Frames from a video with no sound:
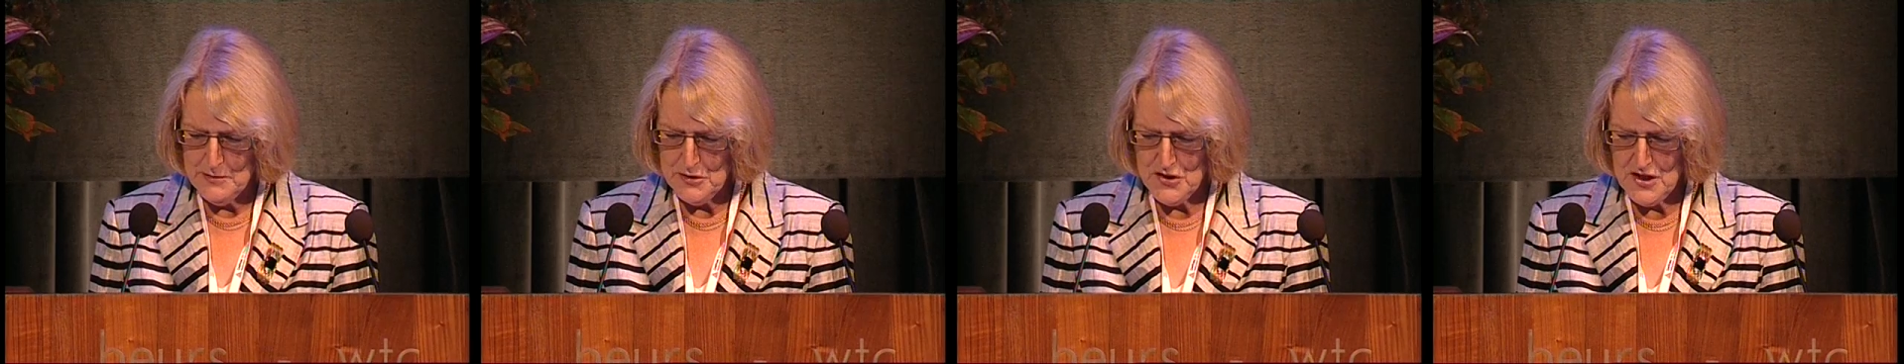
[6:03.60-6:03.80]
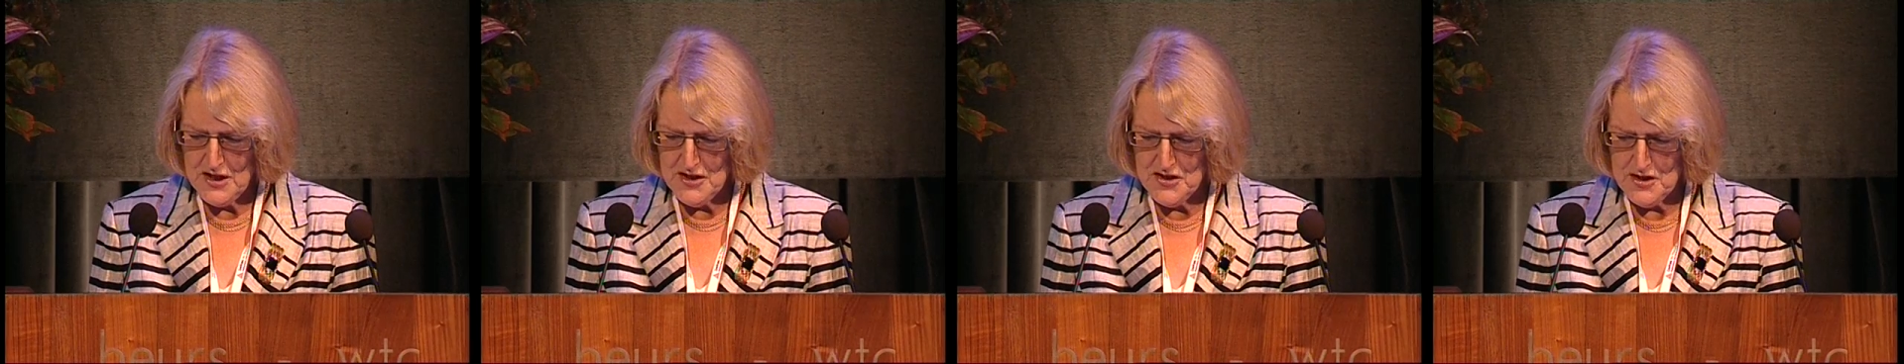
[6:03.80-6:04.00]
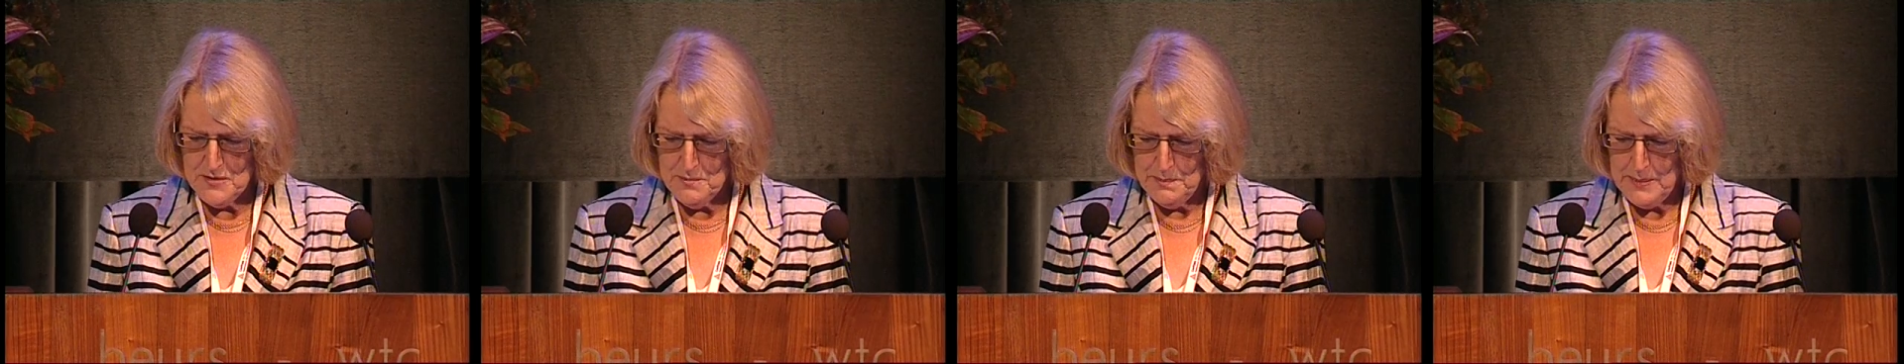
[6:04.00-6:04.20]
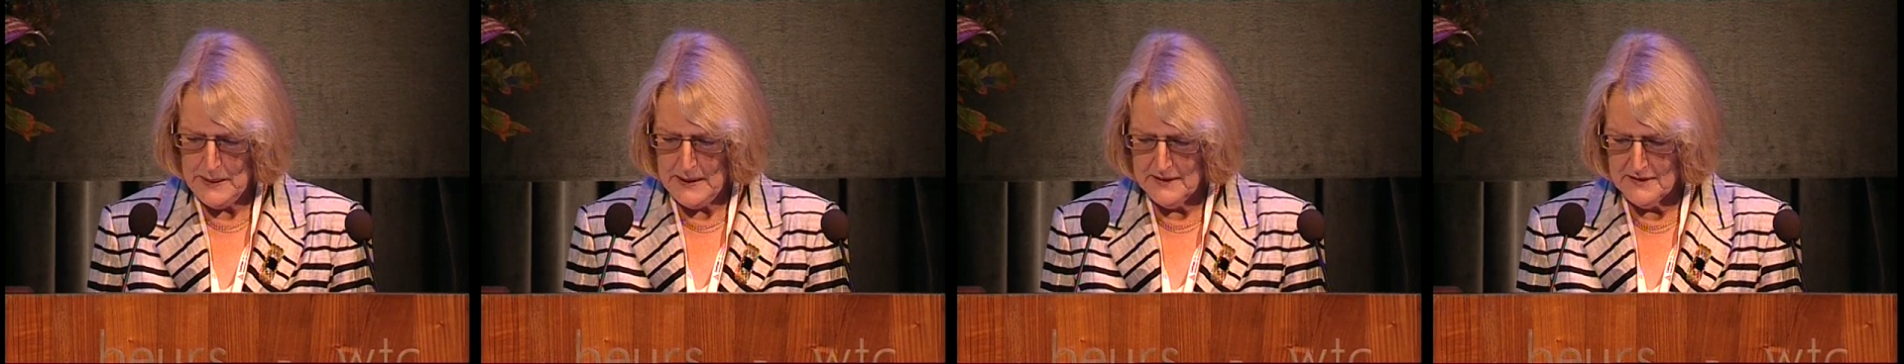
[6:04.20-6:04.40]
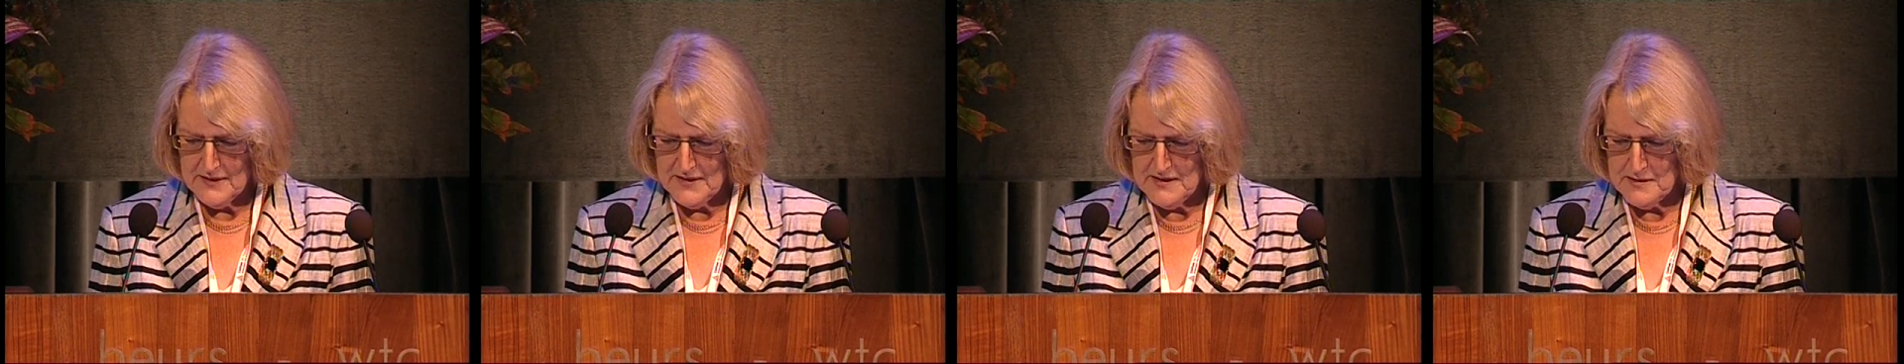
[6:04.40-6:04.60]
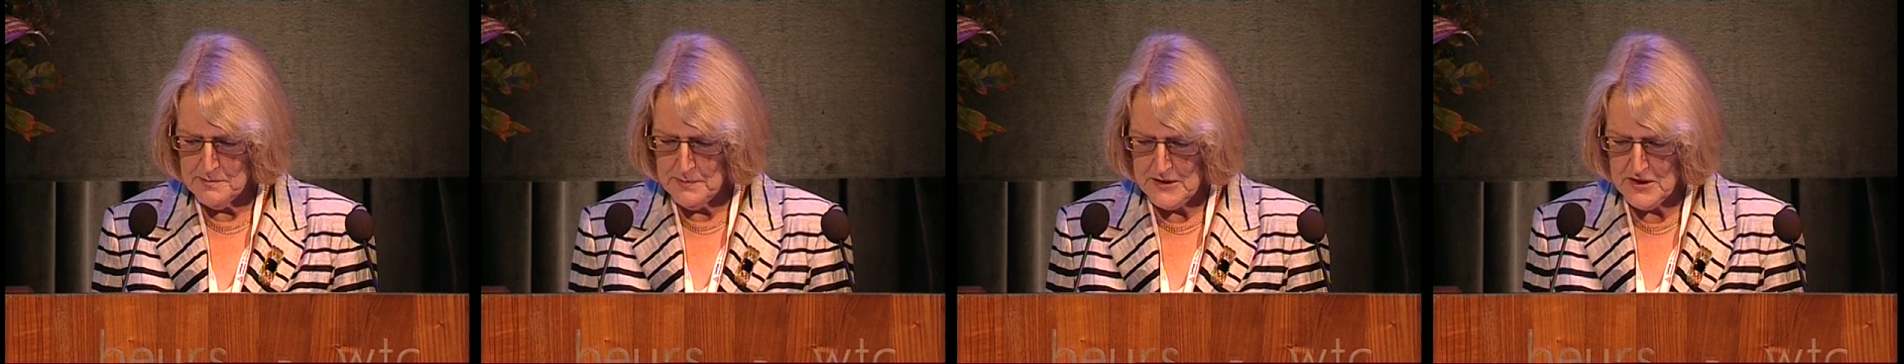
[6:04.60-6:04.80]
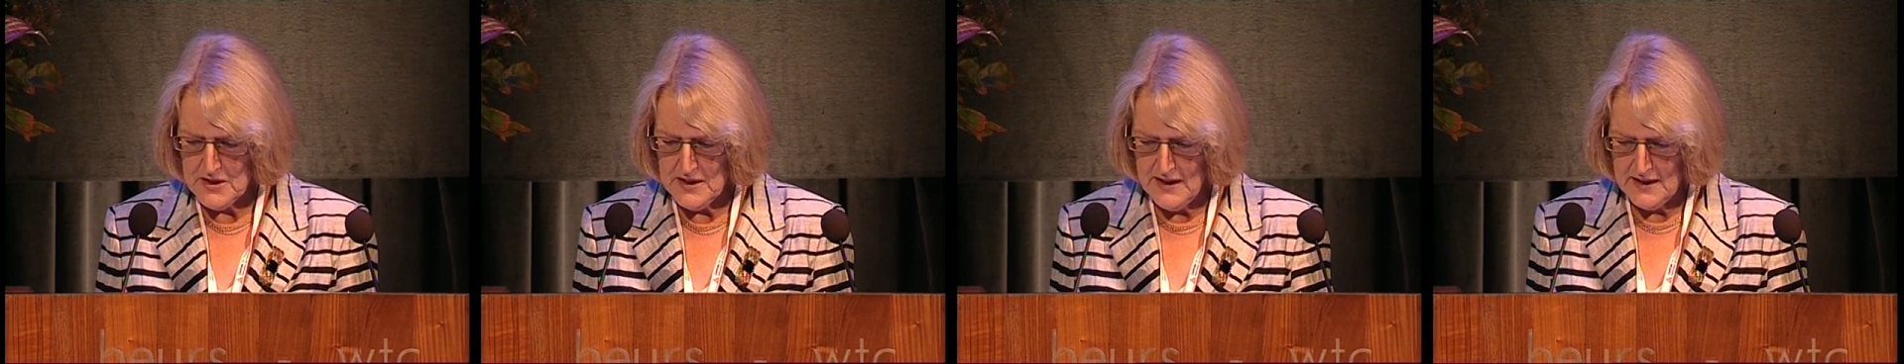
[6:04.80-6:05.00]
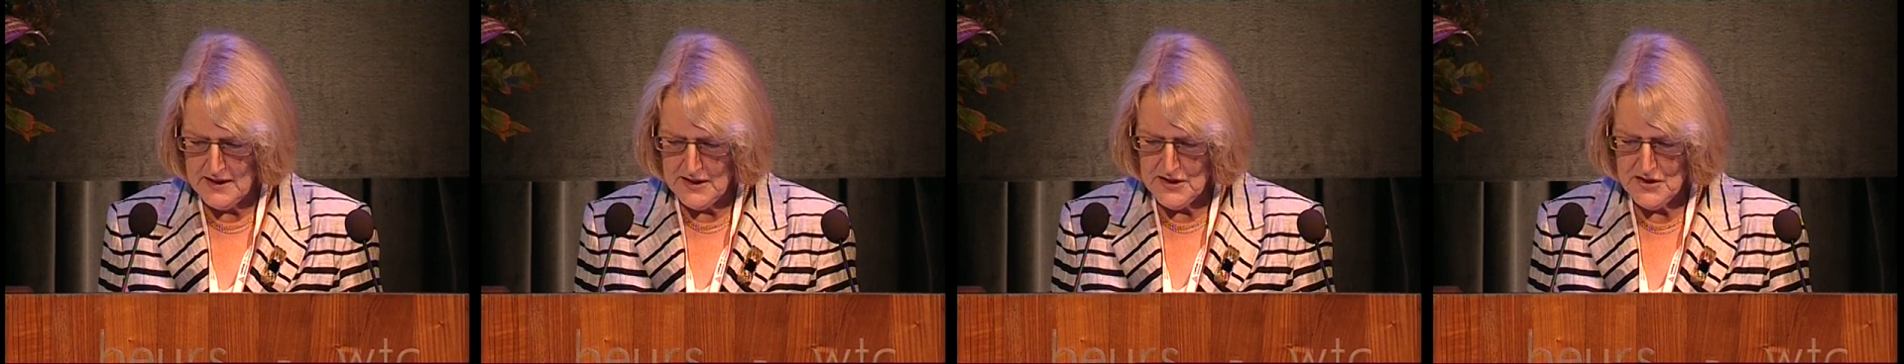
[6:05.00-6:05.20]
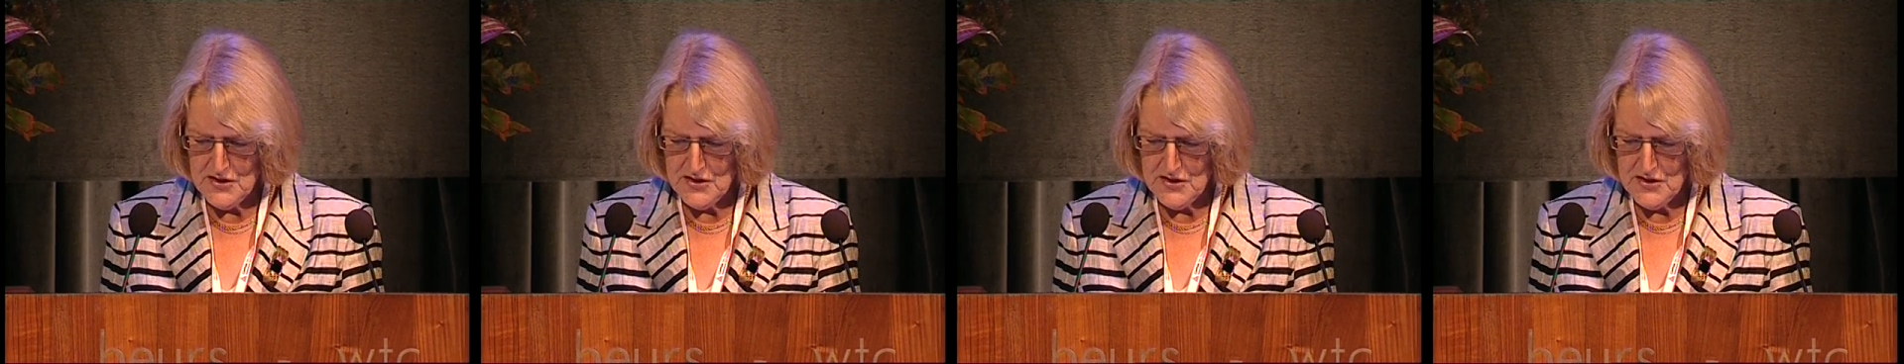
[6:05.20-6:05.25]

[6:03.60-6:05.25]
change impacts, especially ice